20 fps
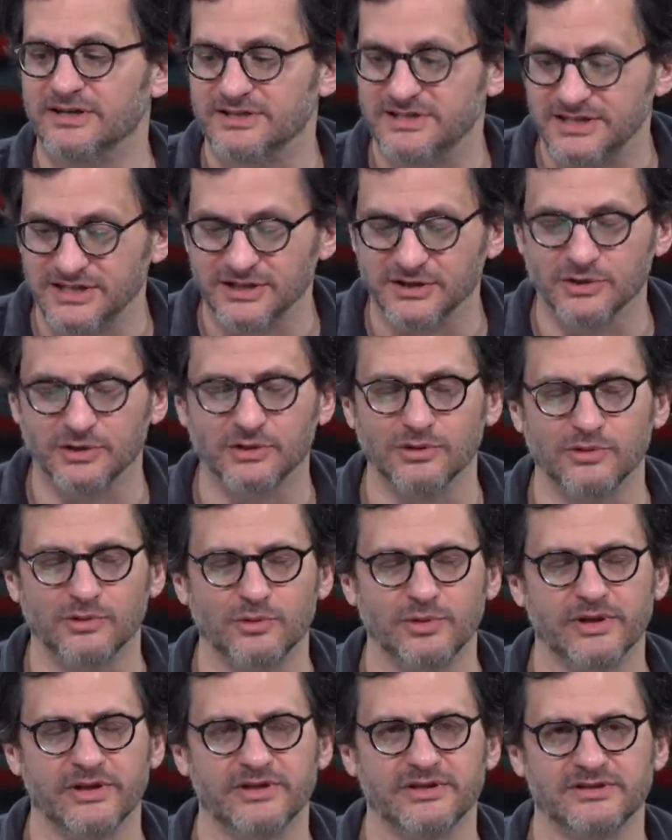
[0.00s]
deal
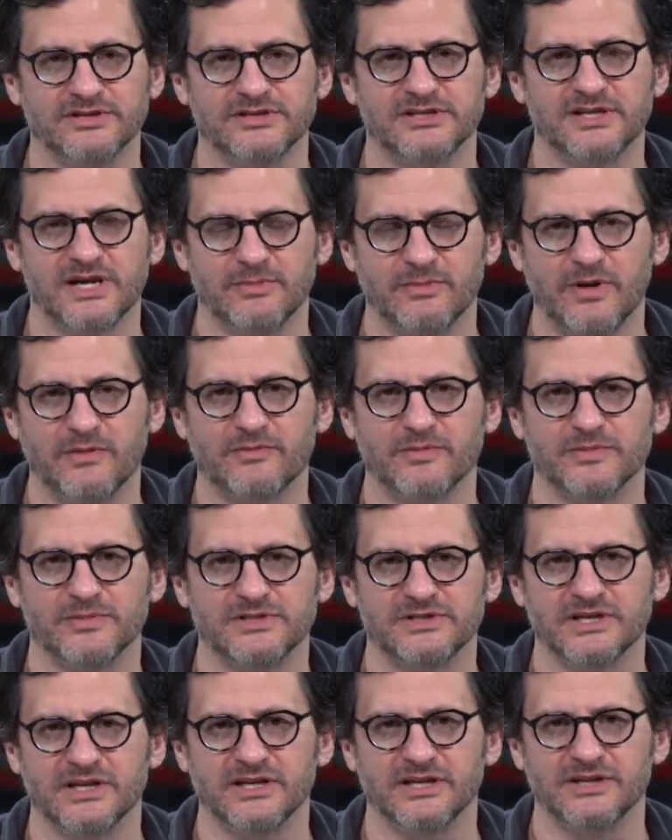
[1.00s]
with as he's come up from
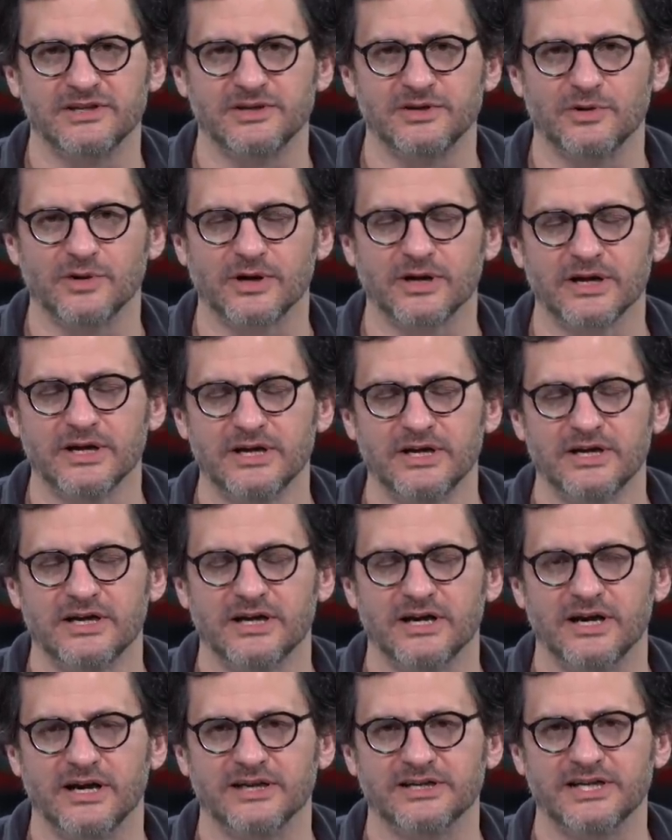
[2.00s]
the city in New York
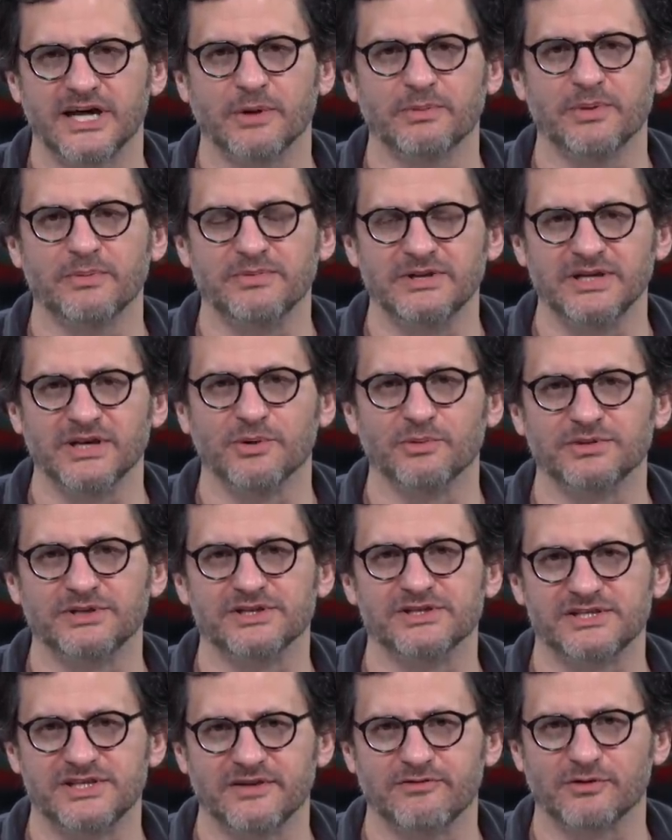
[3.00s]
uh, to help him deal with
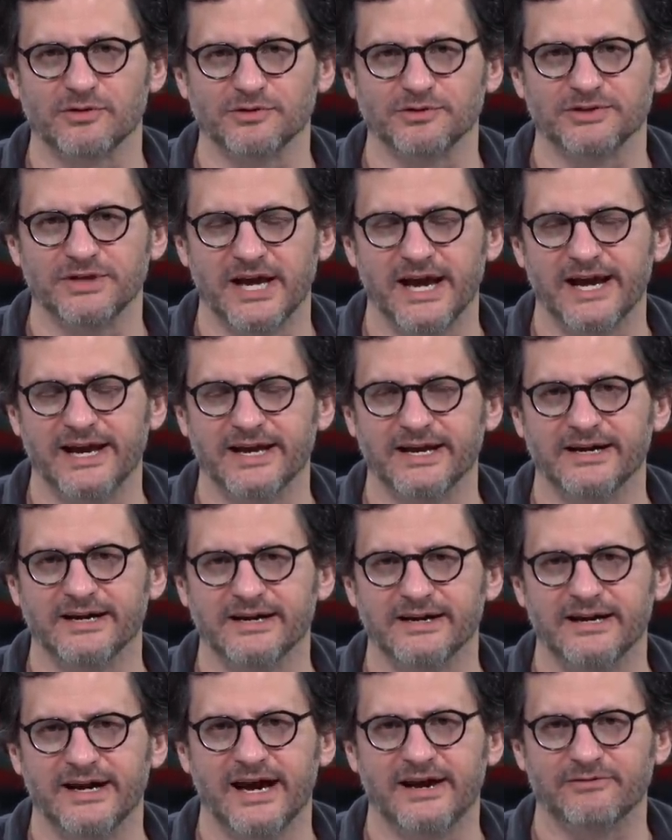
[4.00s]
this difficult day
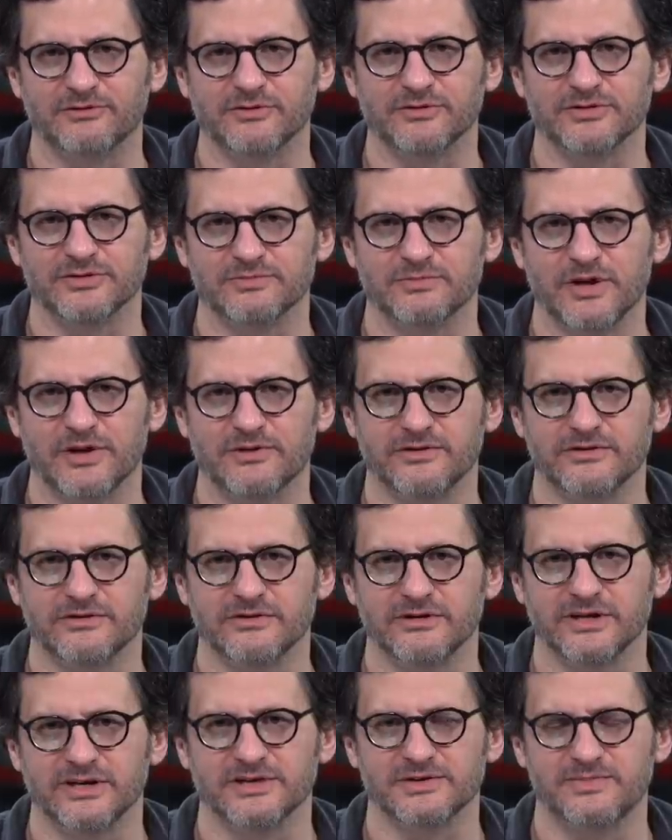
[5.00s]
uh, after his
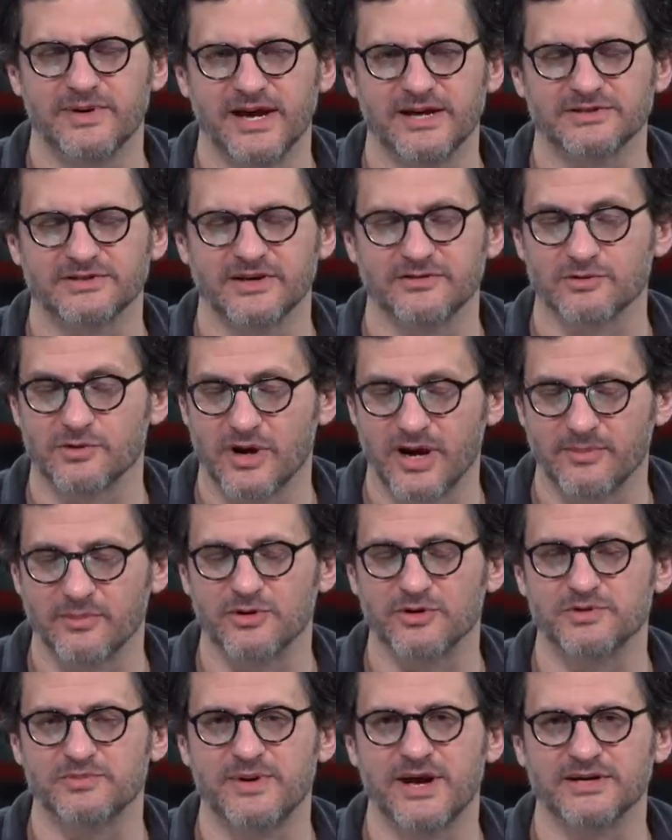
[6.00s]
mother has passed, his uh,
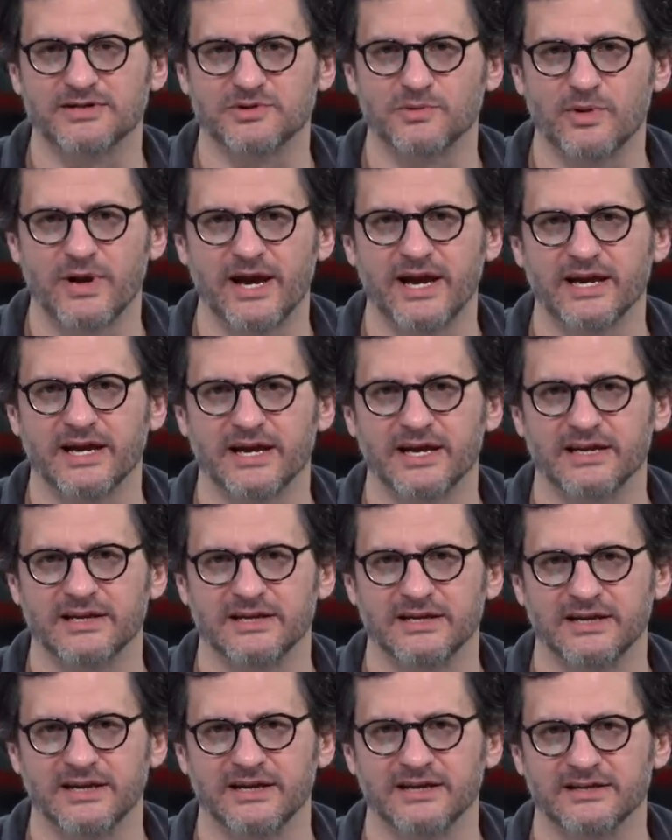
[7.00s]
grandmother's passed away,
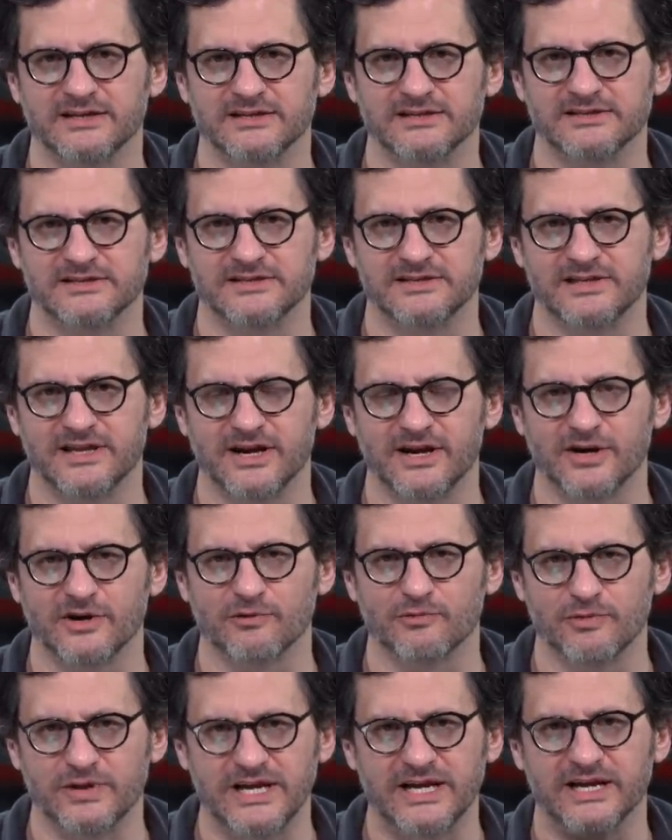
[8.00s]
and, and it is
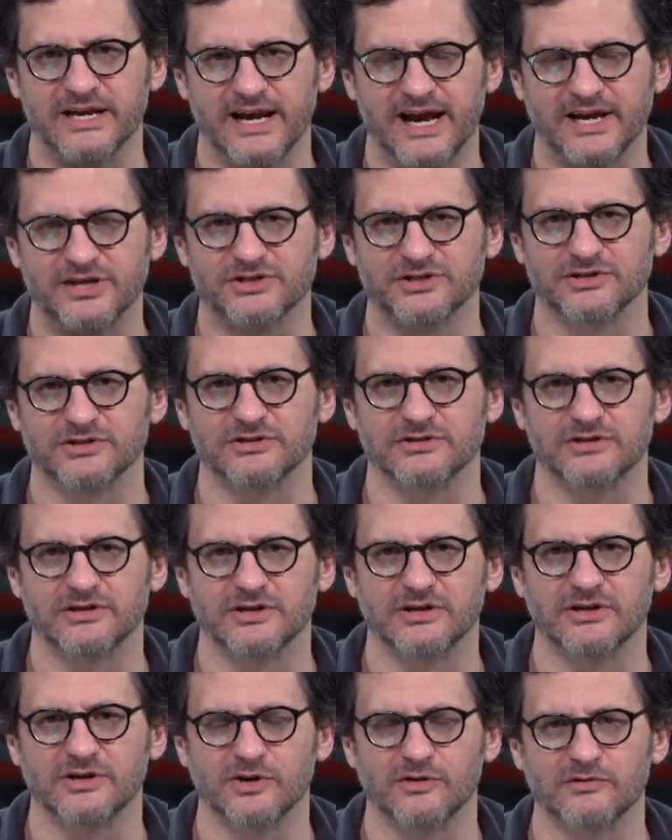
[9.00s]
their reconnection
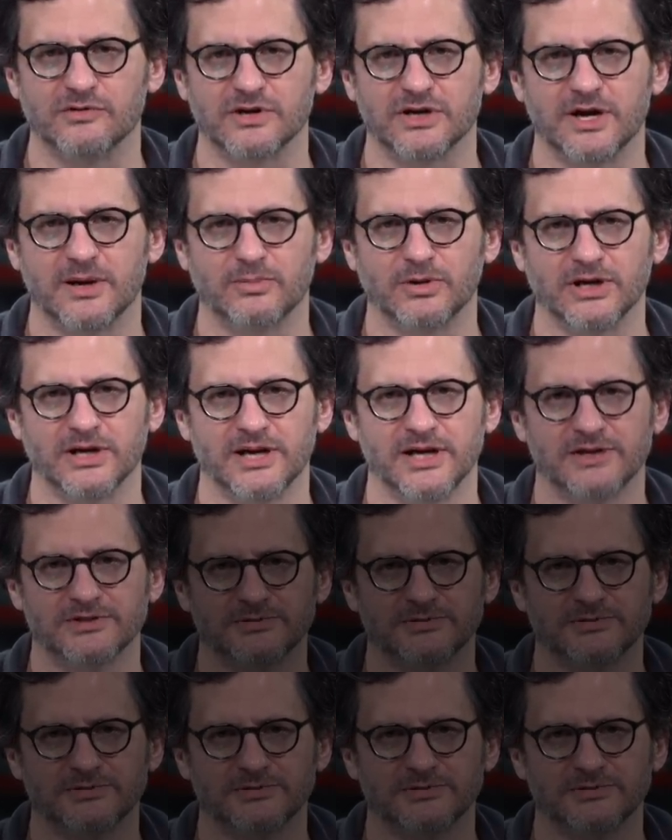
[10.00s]
uh, over a couple of days.